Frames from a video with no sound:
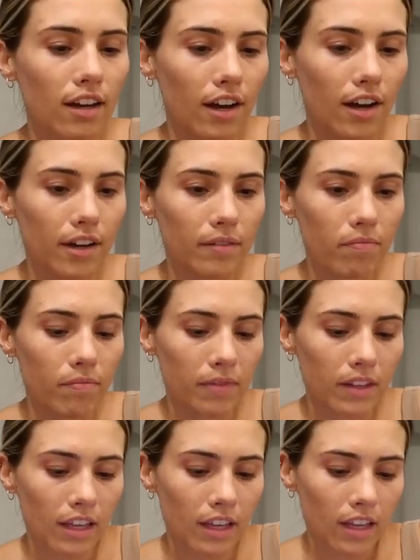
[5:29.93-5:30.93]

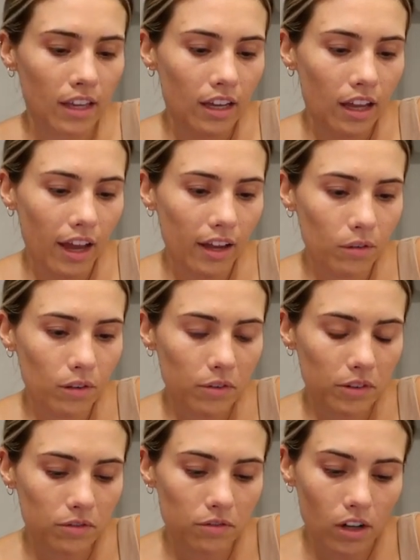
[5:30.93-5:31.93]
I don't
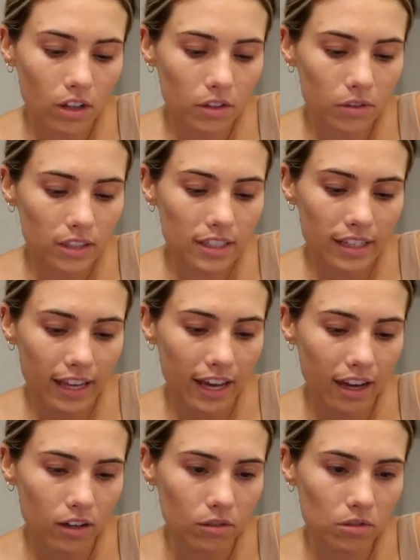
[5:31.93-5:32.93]
even follow this
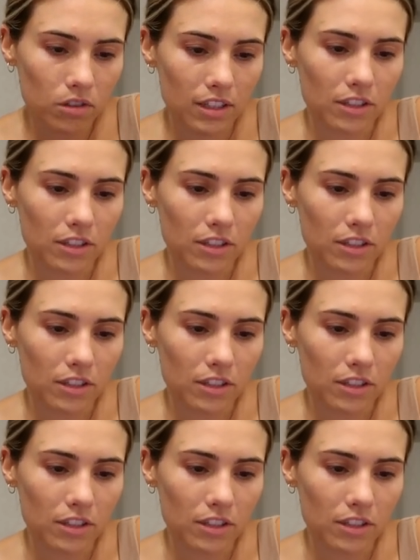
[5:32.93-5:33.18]
account.